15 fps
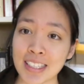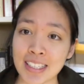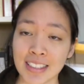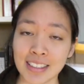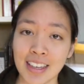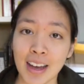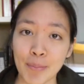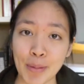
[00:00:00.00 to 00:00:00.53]

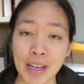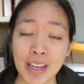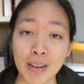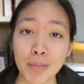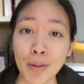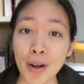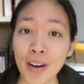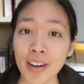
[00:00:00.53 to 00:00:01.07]
yeah, pick it
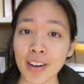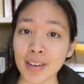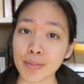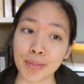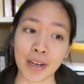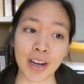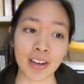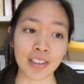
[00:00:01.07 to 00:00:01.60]
apart,
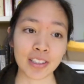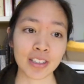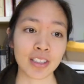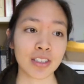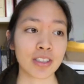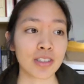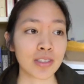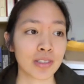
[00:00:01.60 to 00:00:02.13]
but also
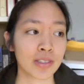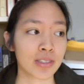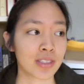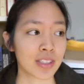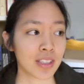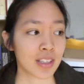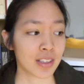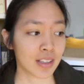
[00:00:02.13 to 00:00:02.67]

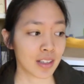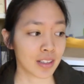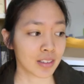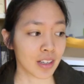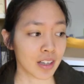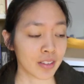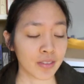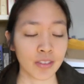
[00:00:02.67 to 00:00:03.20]
use a
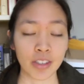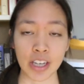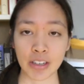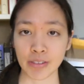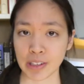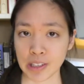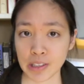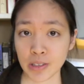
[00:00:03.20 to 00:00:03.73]
lot of great
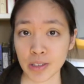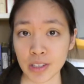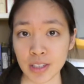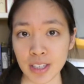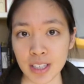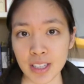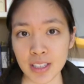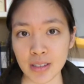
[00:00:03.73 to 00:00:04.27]

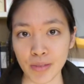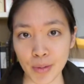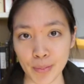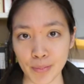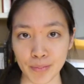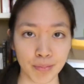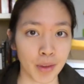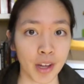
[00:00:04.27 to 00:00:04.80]
resources
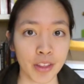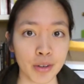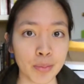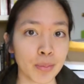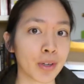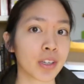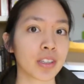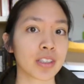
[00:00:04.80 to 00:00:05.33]
from other
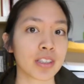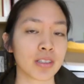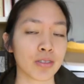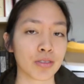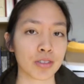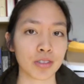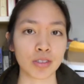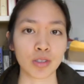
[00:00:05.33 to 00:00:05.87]
books in
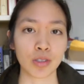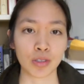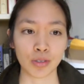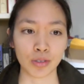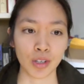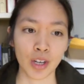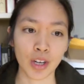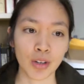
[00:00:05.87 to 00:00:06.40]
order
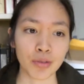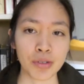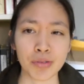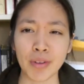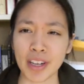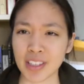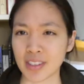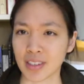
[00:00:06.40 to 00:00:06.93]
to
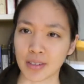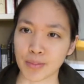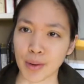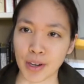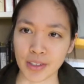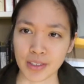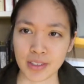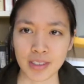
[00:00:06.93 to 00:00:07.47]
rewrite certain
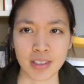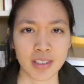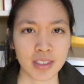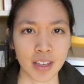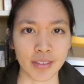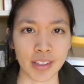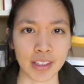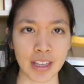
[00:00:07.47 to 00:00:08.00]
parts,
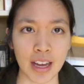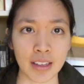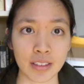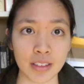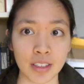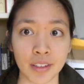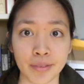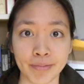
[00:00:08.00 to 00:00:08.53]
stuff like that.